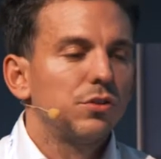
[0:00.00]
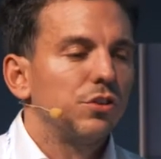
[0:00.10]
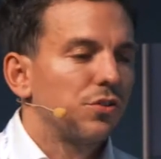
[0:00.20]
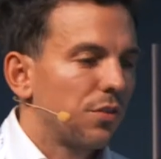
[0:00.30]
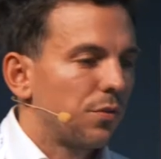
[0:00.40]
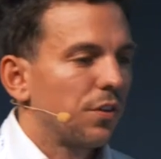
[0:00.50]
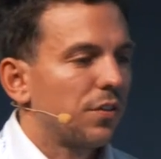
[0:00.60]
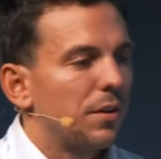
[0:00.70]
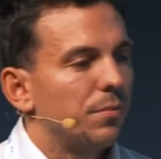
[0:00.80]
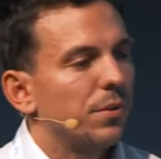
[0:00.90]
conditions, for
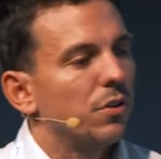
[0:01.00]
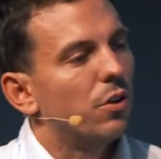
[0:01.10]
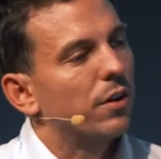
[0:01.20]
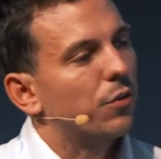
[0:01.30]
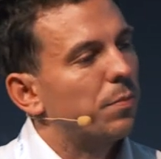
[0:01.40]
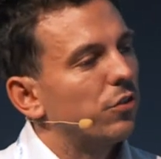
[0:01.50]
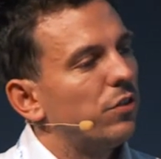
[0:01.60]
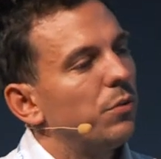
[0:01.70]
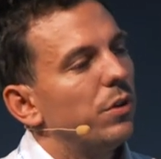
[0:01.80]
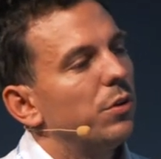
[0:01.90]
example, or
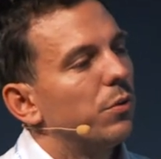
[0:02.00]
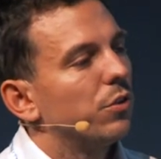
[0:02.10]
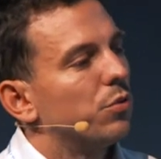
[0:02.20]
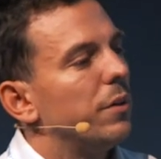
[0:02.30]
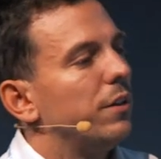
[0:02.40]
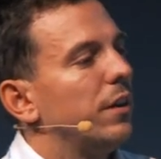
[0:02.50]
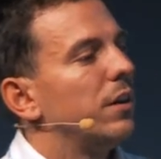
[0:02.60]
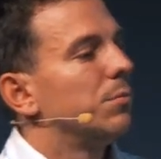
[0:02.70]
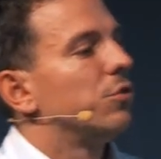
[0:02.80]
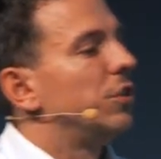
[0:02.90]
especially when you want to
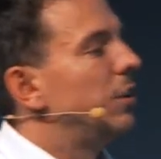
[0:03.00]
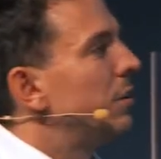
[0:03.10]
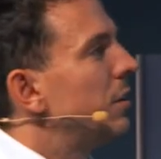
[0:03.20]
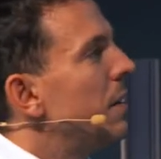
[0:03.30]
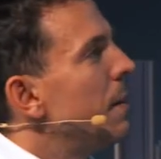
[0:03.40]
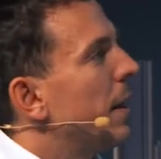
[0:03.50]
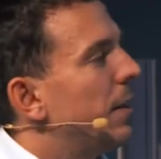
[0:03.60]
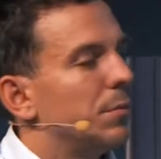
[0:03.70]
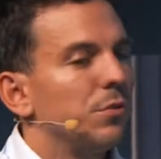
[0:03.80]
maintain a machine and the